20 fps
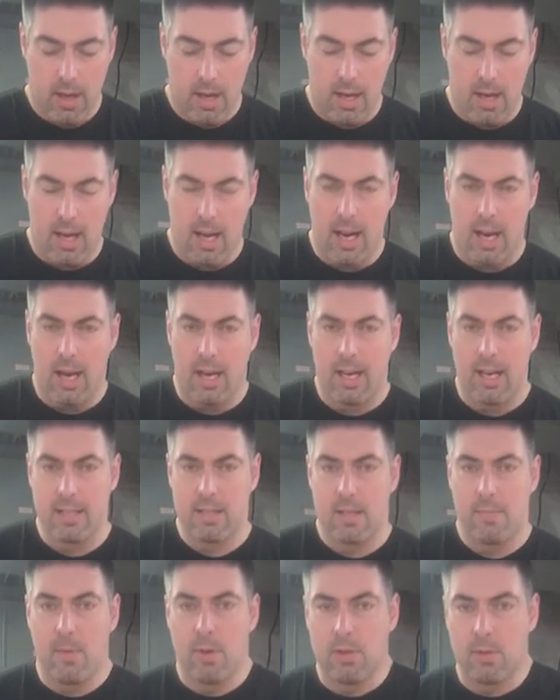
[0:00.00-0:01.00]
And I guess
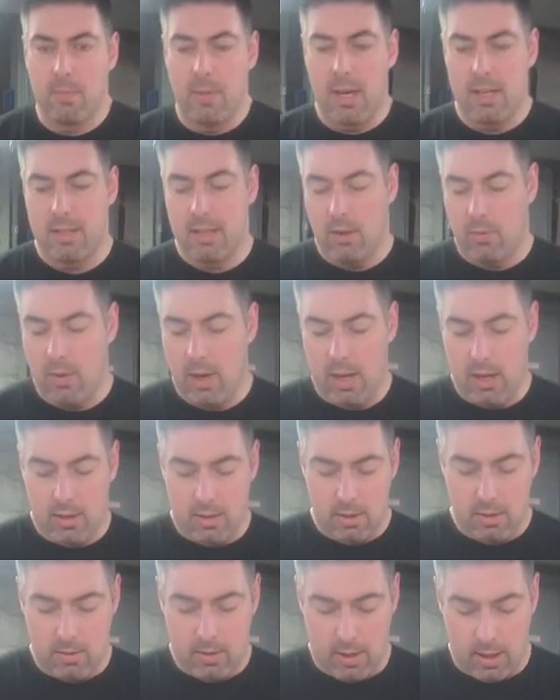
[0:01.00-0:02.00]
the most basic way to
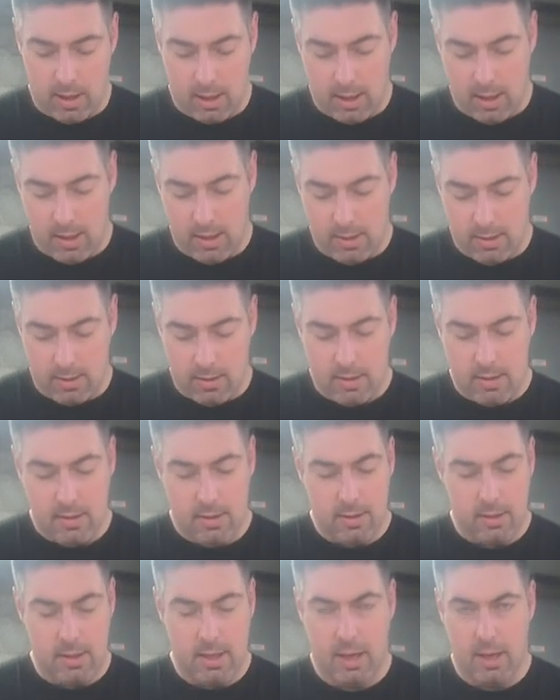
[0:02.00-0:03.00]
do it is
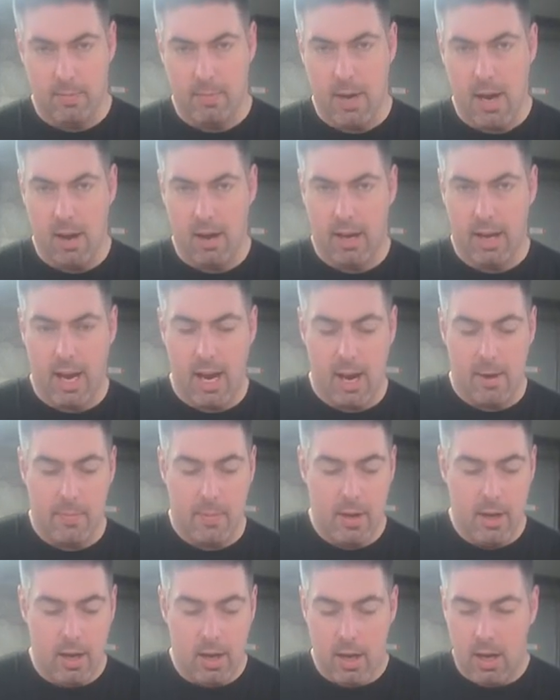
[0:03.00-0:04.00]
to take a bottle cap
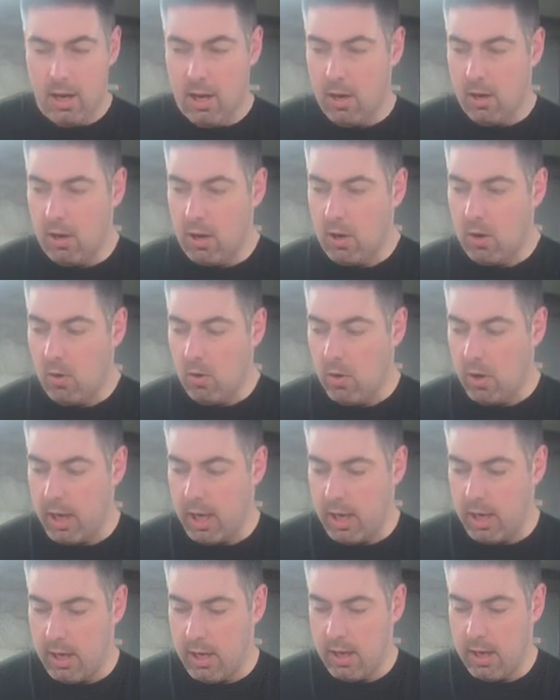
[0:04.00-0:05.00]
or a
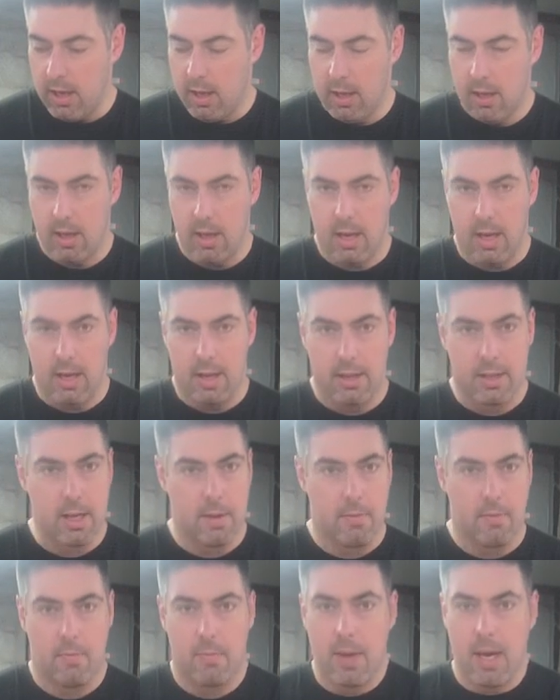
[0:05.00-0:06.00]
coin, the top of
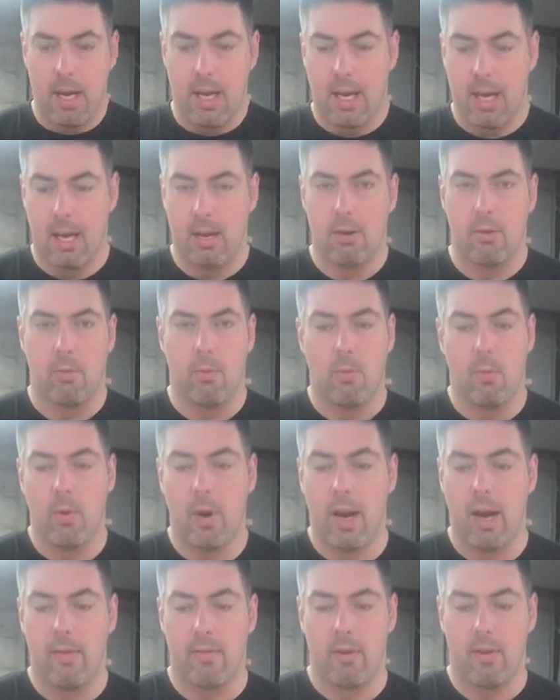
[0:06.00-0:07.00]
a paint can, or
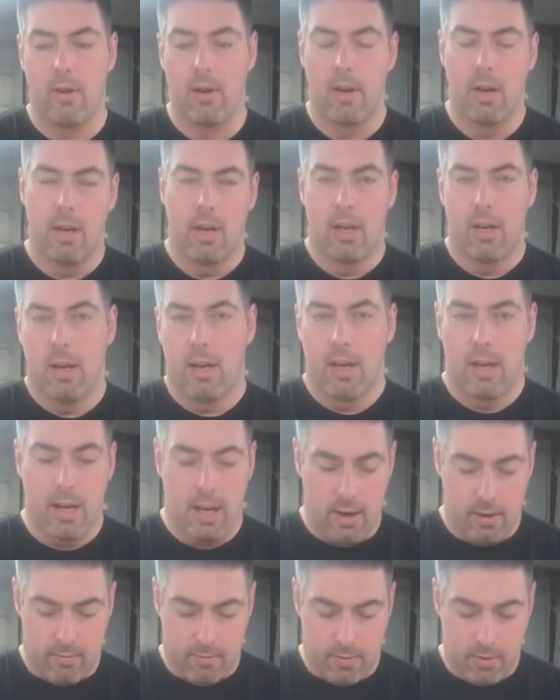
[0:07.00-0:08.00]
whatever
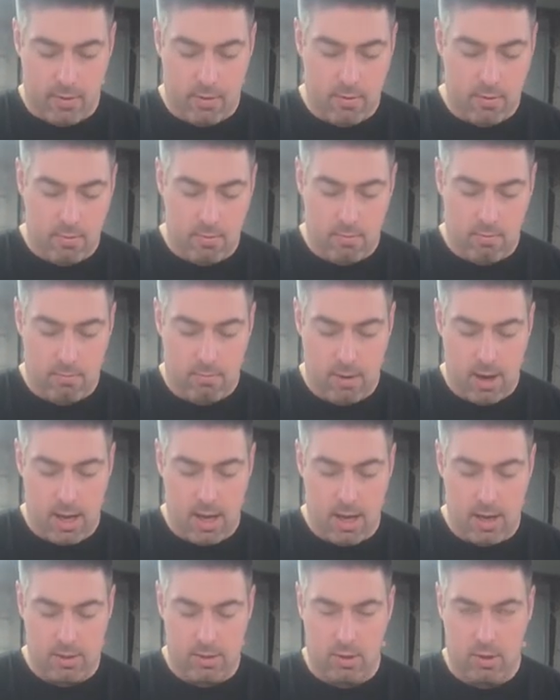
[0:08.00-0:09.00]
kind of
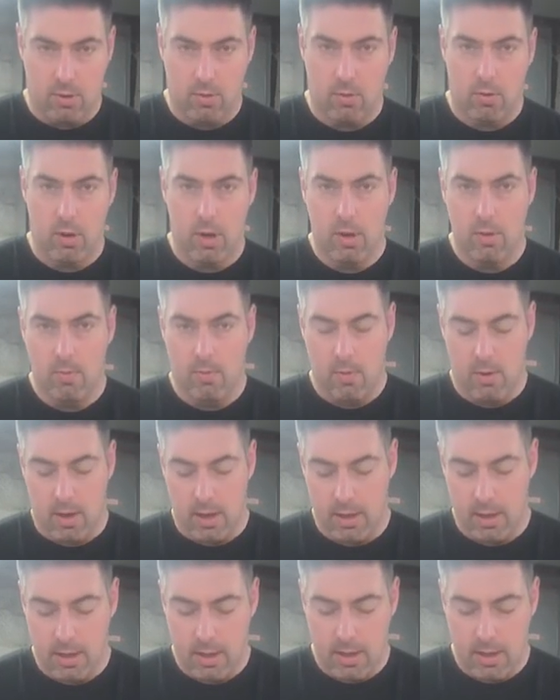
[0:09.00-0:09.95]
radius or corner you want